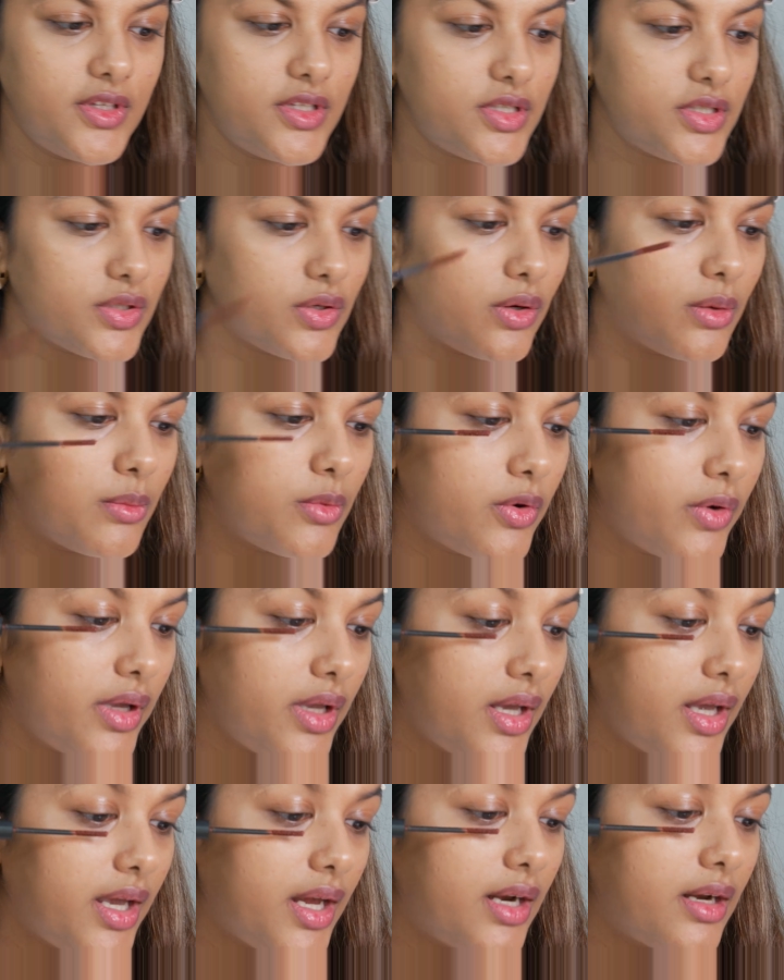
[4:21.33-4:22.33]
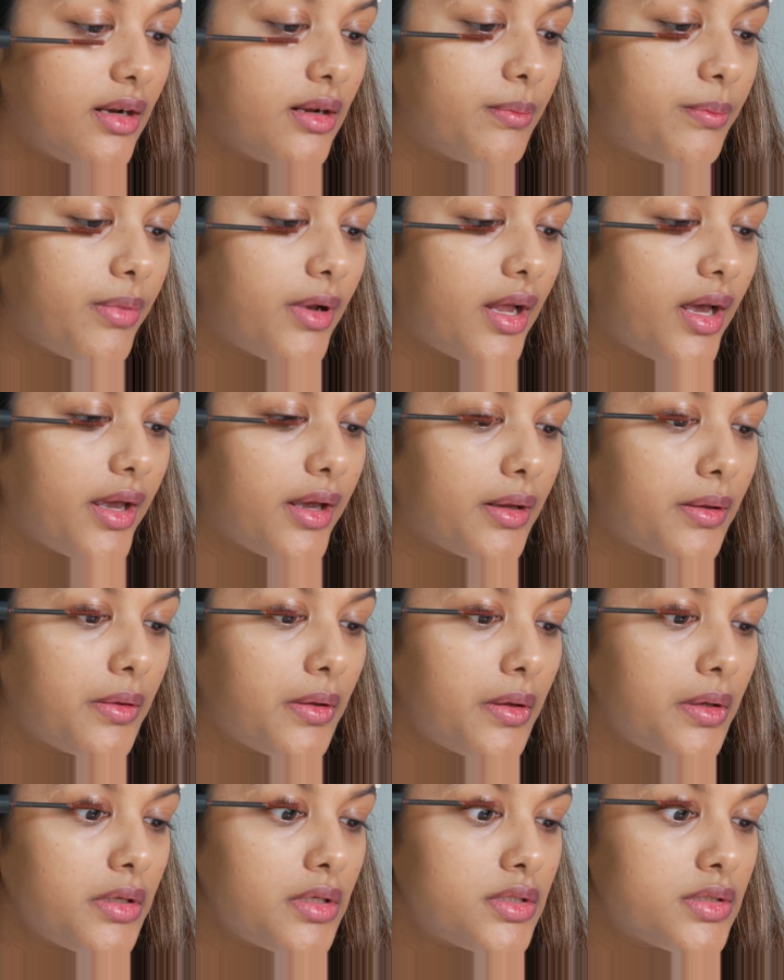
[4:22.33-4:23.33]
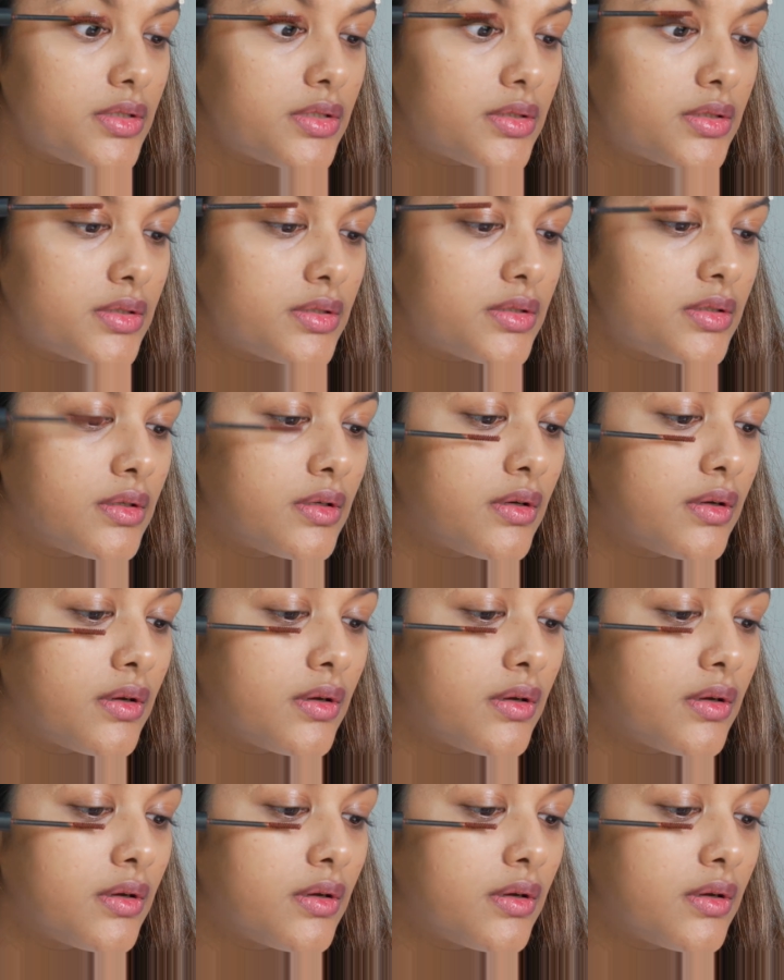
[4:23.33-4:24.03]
So I'm going ahead and applying this.